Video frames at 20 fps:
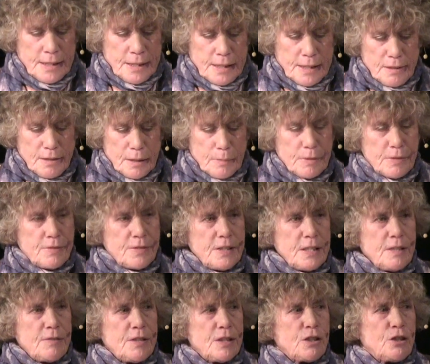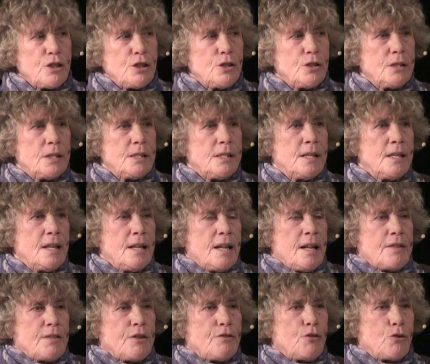And some of it even included
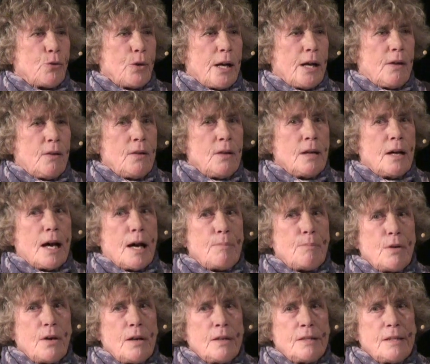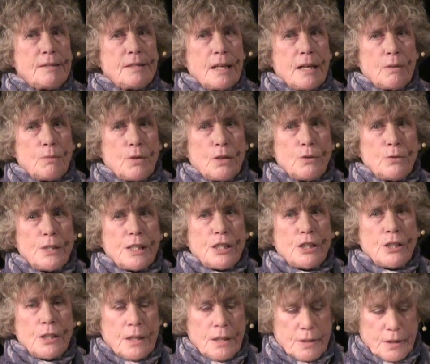the trail up on the San Juan
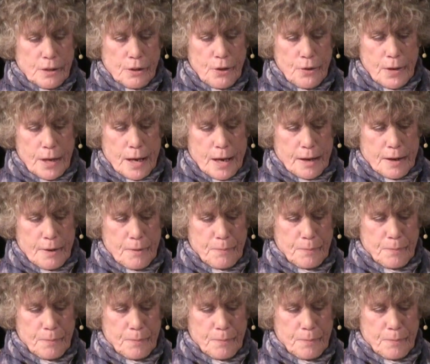Ridge, the Kludak.